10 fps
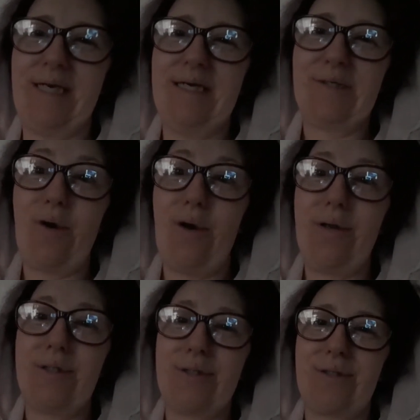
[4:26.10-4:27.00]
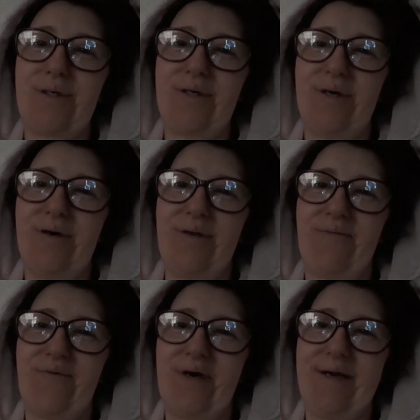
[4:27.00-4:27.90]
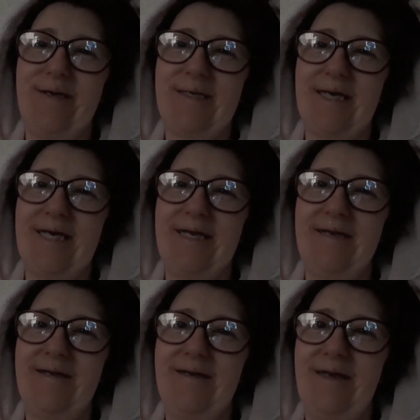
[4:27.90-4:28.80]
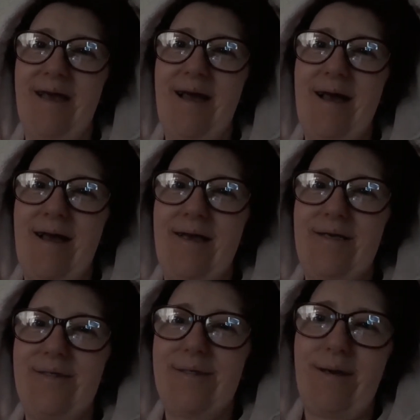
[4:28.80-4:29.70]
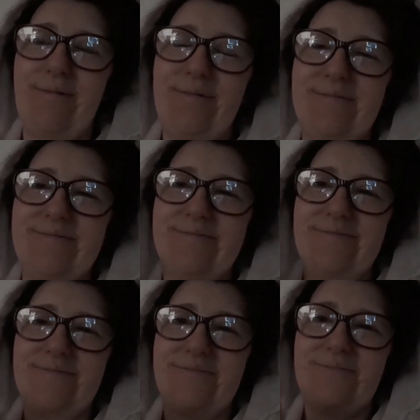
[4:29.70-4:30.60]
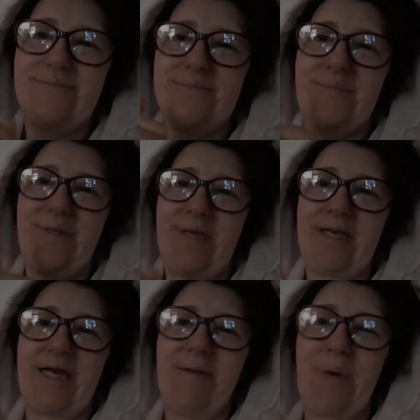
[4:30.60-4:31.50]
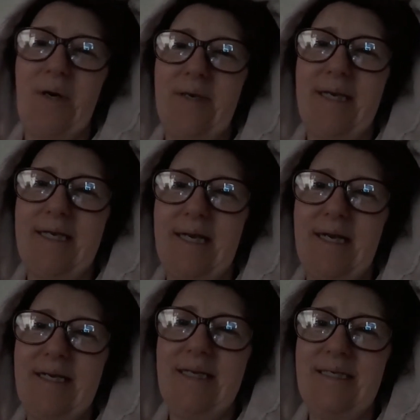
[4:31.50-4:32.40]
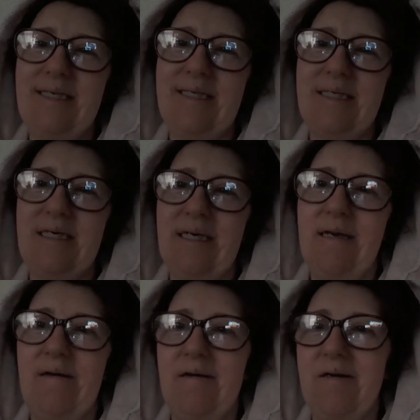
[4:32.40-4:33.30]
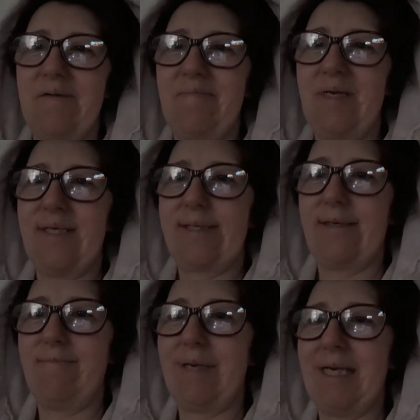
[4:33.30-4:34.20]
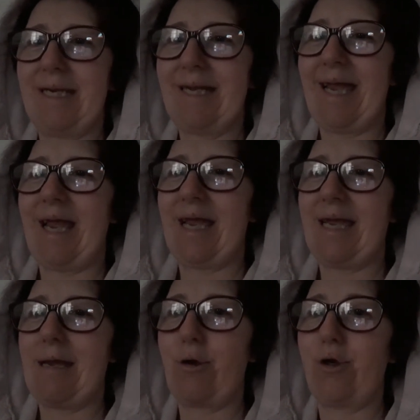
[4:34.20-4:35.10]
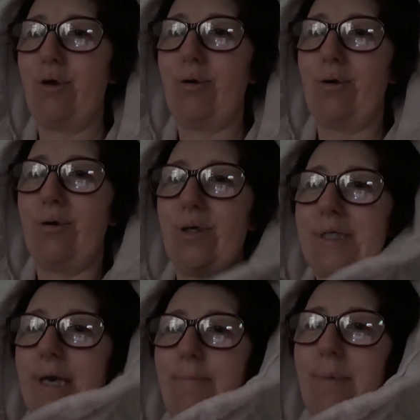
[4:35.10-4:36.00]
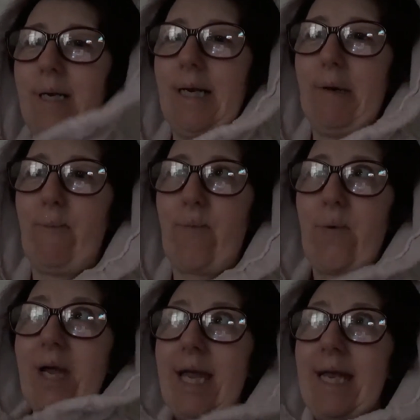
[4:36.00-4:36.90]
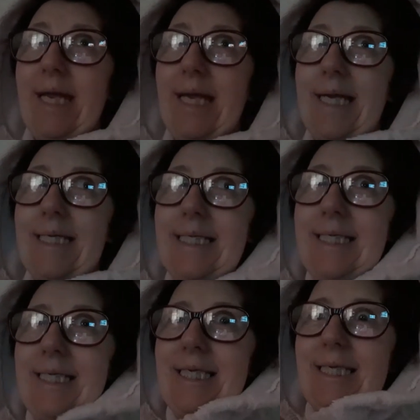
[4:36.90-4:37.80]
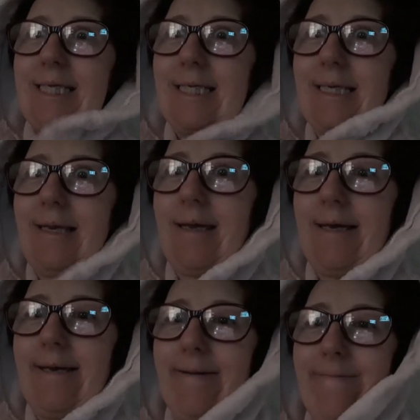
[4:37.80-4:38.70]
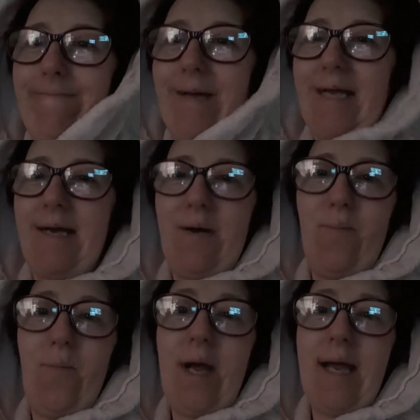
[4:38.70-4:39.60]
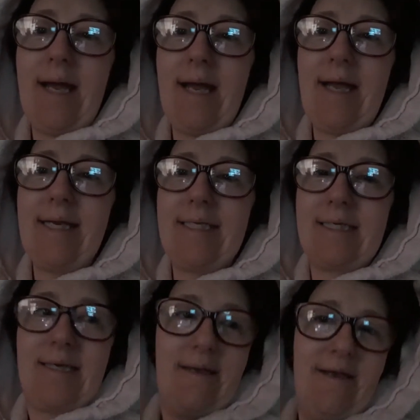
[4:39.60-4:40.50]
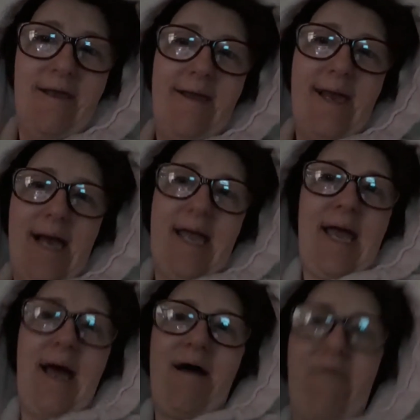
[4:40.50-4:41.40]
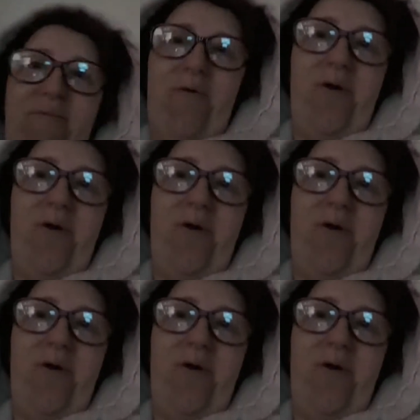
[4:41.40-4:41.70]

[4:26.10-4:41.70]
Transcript: is also on a Friday. So thinking upon it, guys, it's gonna be a good couple of weeks. Can't wait. I have